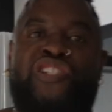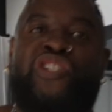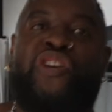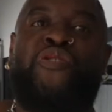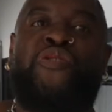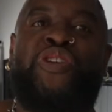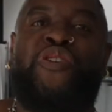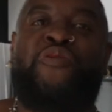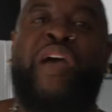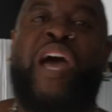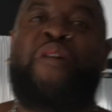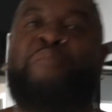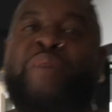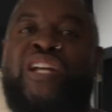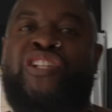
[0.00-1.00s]
show you
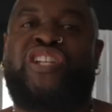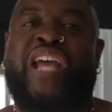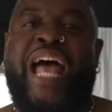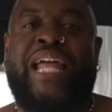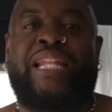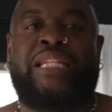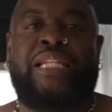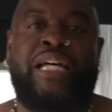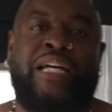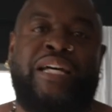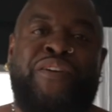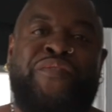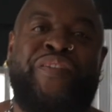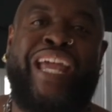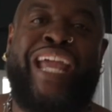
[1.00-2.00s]
how much I
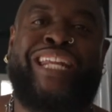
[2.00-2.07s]
love